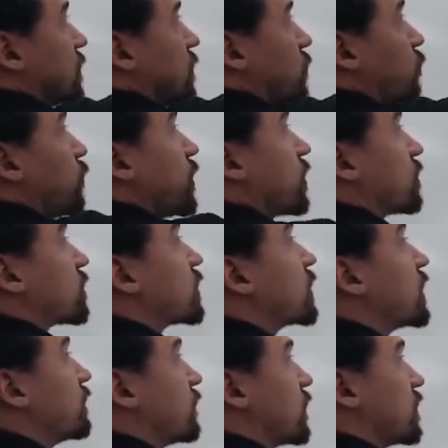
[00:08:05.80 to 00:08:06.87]
we are
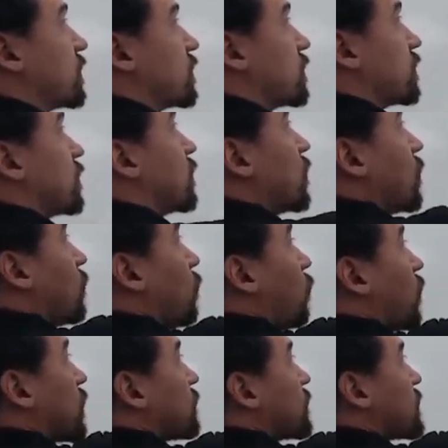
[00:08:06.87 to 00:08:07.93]
given
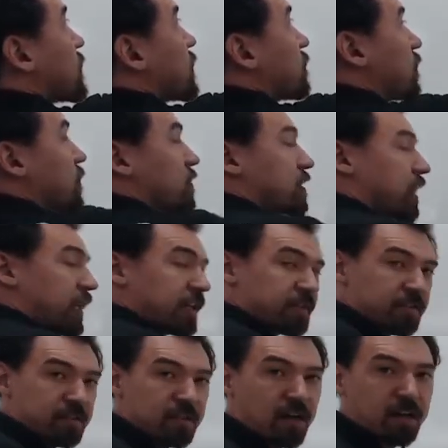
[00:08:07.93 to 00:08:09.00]
one of the zeros, and it's
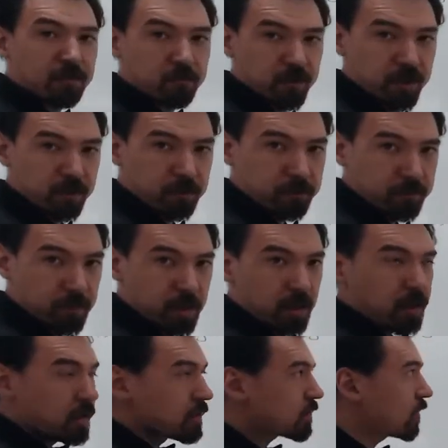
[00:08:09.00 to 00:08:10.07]
not real.
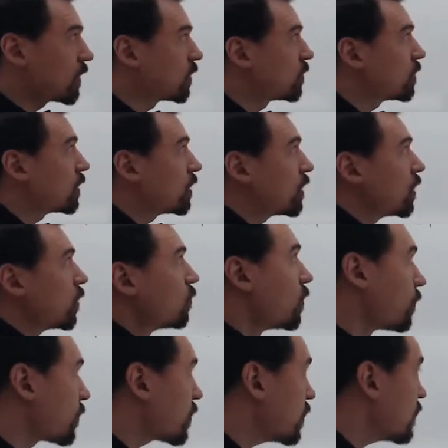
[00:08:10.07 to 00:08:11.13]
So what
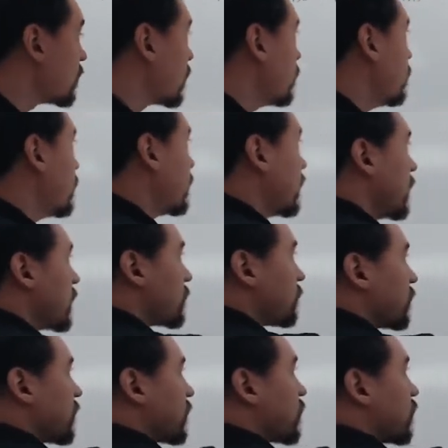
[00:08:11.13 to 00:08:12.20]
we're going to do is we're
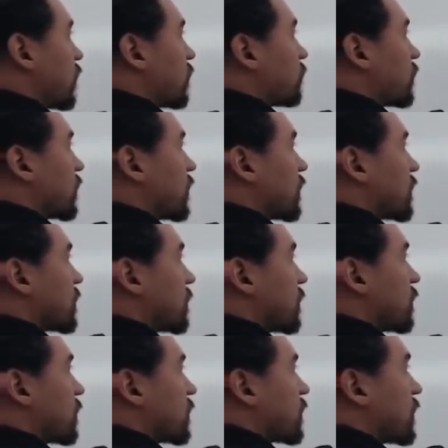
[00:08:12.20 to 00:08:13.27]
going to start with this
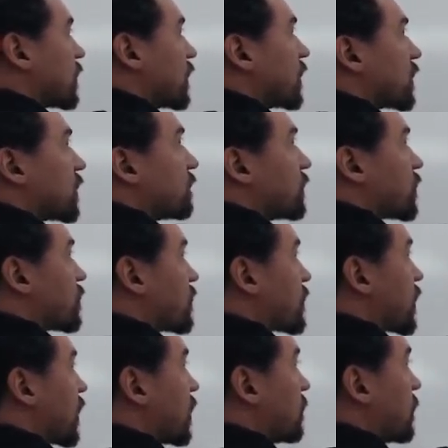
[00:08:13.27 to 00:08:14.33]
synthetic division
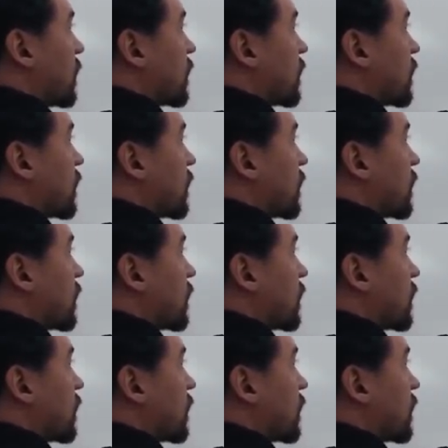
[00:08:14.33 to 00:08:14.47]
setup.